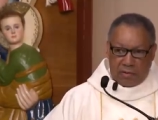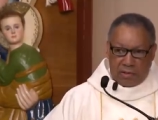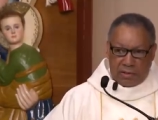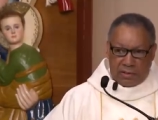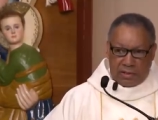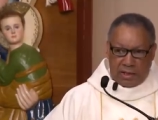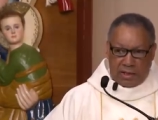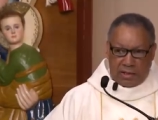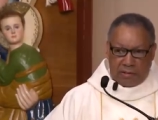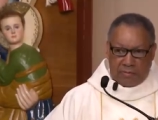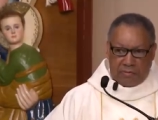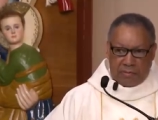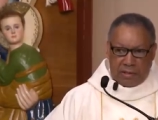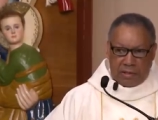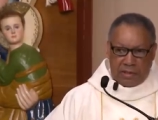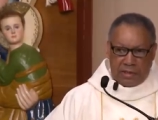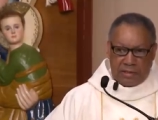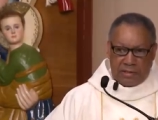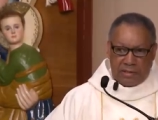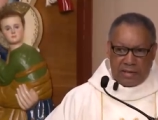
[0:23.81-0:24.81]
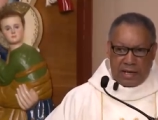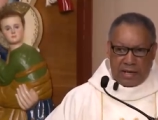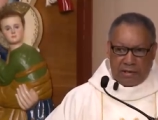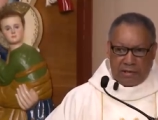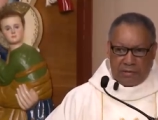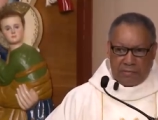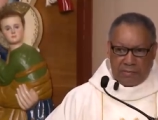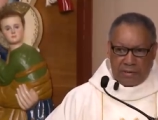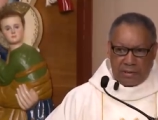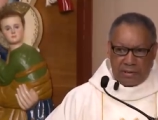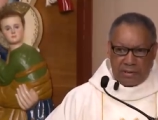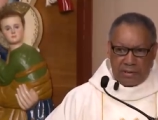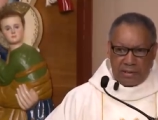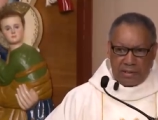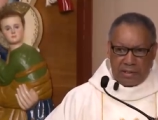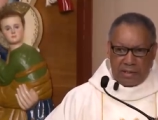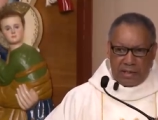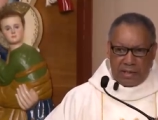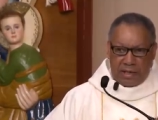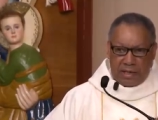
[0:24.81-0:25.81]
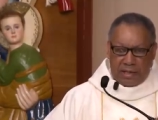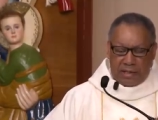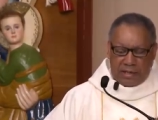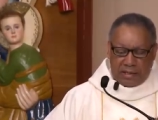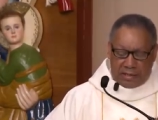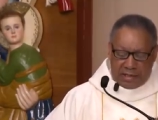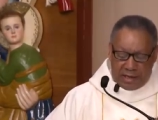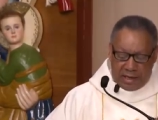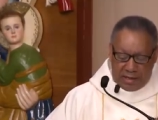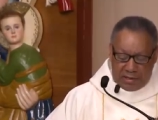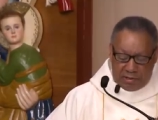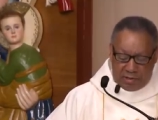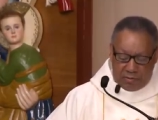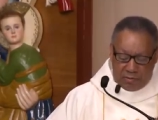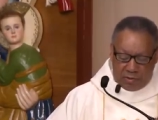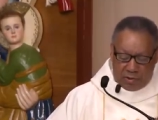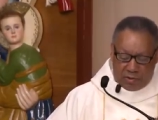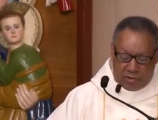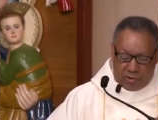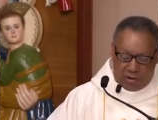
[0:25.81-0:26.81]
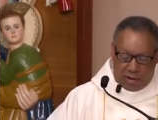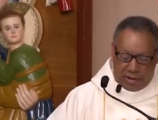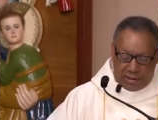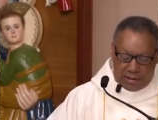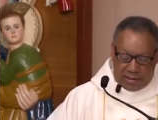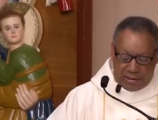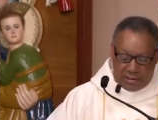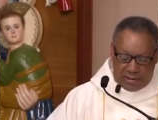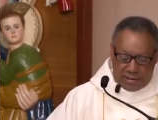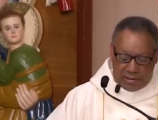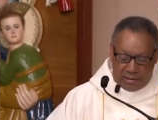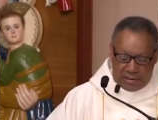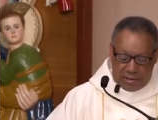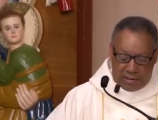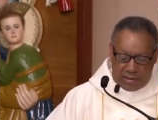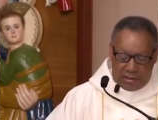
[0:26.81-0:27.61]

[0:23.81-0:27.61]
We celebrate a sacrament, an encounter with Christ